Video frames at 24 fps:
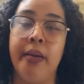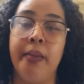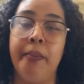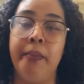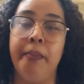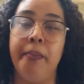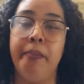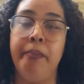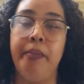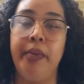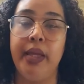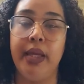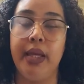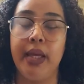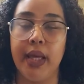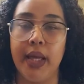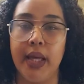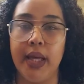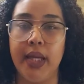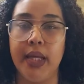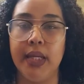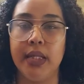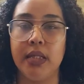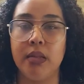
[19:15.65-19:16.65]

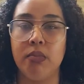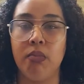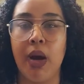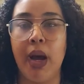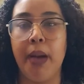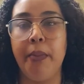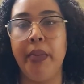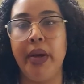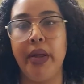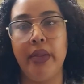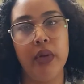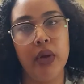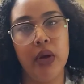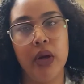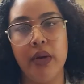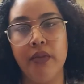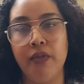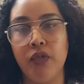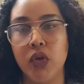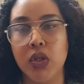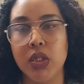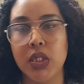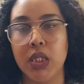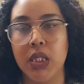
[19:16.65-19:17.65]
because my mother
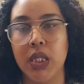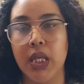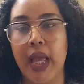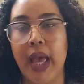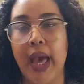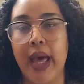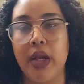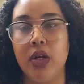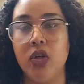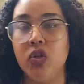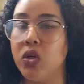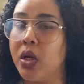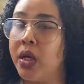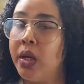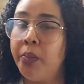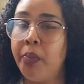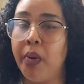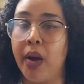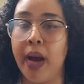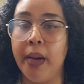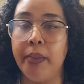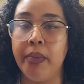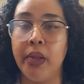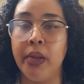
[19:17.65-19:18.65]
unfortunately had a drug
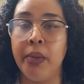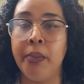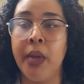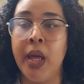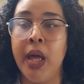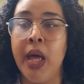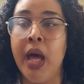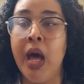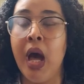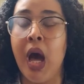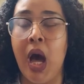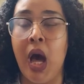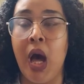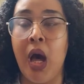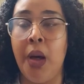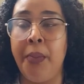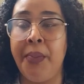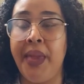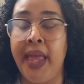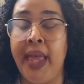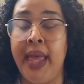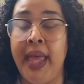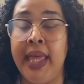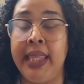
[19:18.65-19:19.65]
problem.
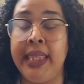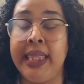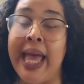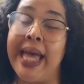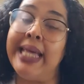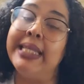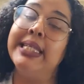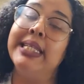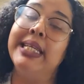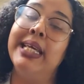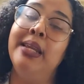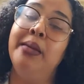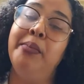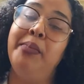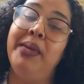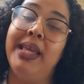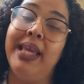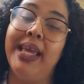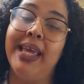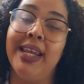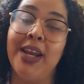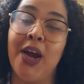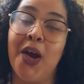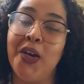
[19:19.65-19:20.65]
And that's going to be in
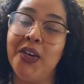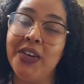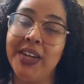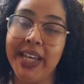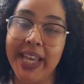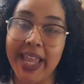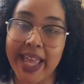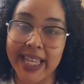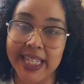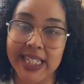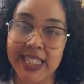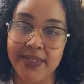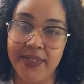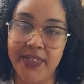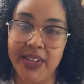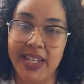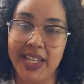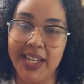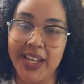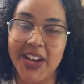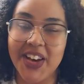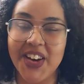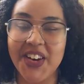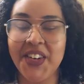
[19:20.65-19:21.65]
our next
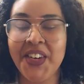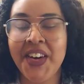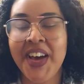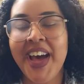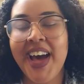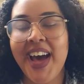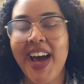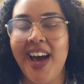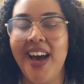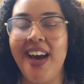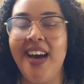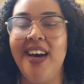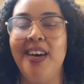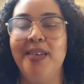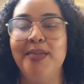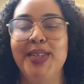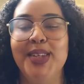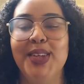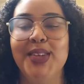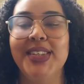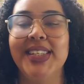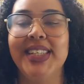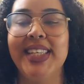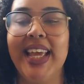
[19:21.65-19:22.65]
video. So
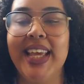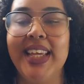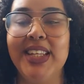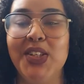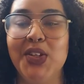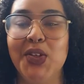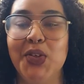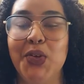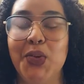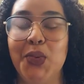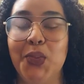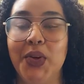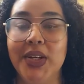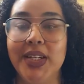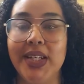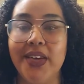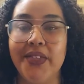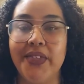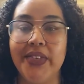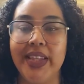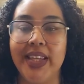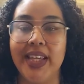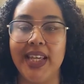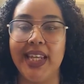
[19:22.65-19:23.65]
stay tuned. We're
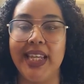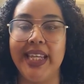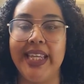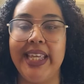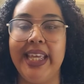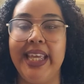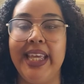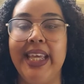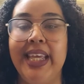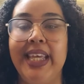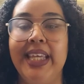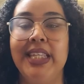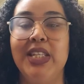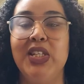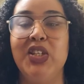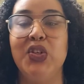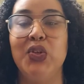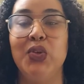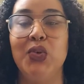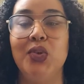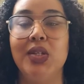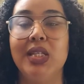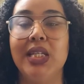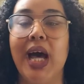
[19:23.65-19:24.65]
definitely going to get into
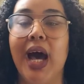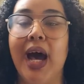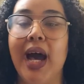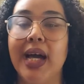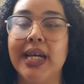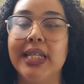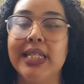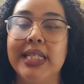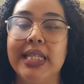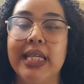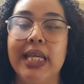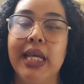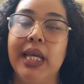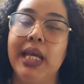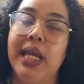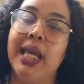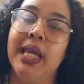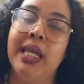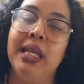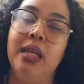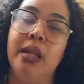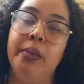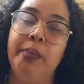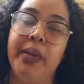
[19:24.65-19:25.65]
toxic
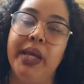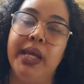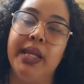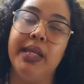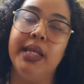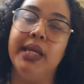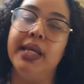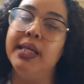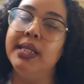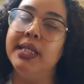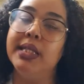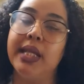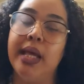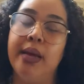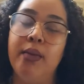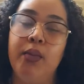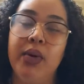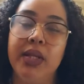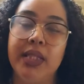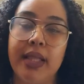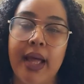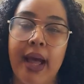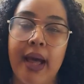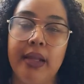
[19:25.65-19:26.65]
independence and what
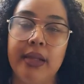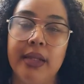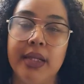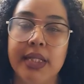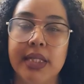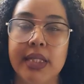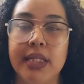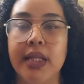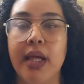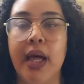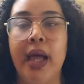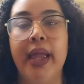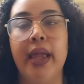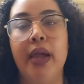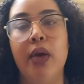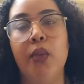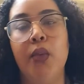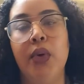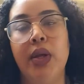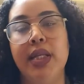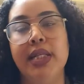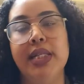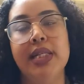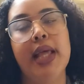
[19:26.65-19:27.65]
that looks like. What
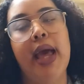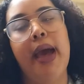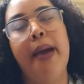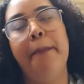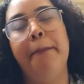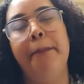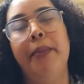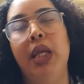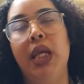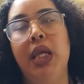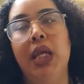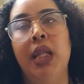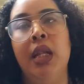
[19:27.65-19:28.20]
does that mean?